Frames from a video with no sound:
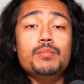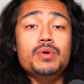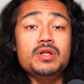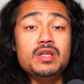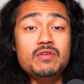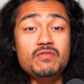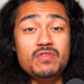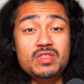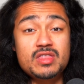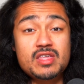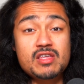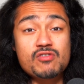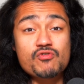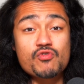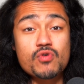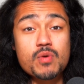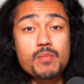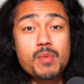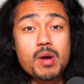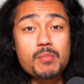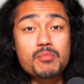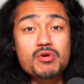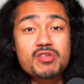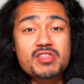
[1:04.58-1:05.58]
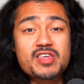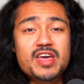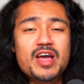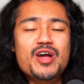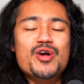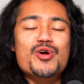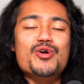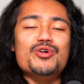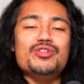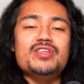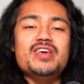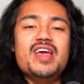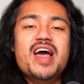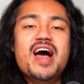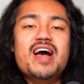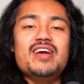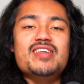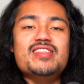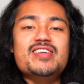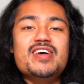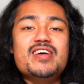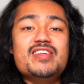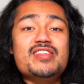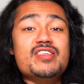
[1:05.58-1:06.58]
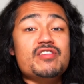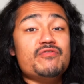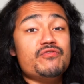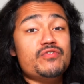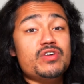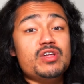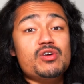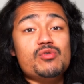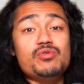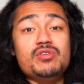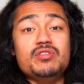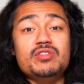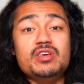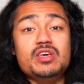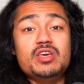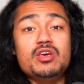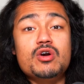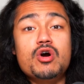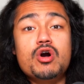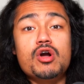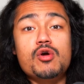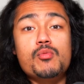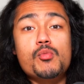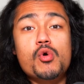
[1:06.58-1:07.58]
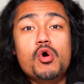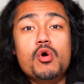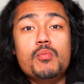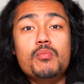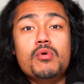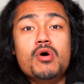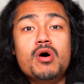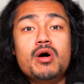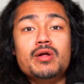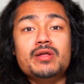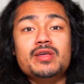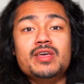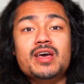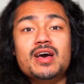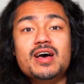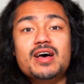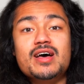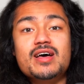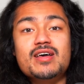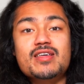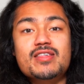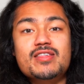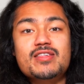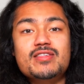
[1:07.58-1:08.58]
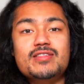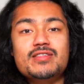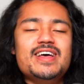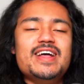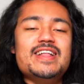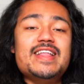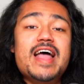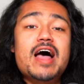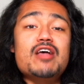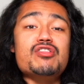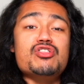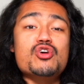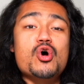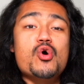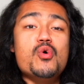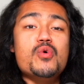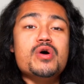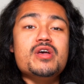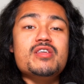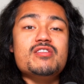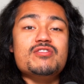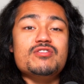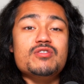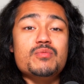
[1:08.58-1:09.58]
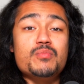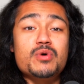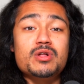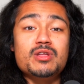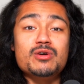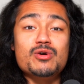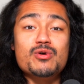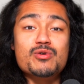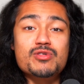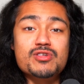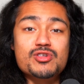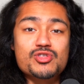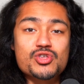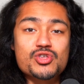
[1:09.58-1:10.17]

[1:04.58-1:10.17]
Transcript: but even the intro members get early access and video to the Kiiyon Kimura podcast. And as always, the money goes to